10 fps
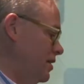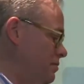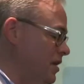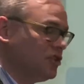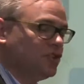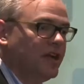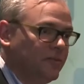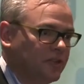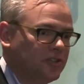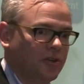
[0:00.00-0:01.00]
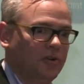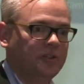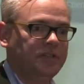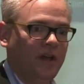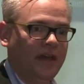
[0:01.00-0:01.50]
administrative
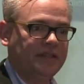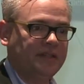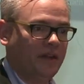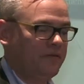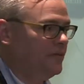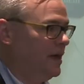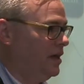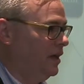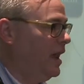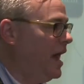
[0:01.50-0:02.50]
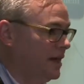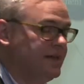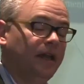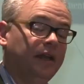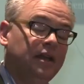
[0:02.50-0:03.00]
controls and all that stuff
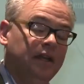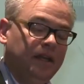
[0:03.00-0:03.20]
locked in.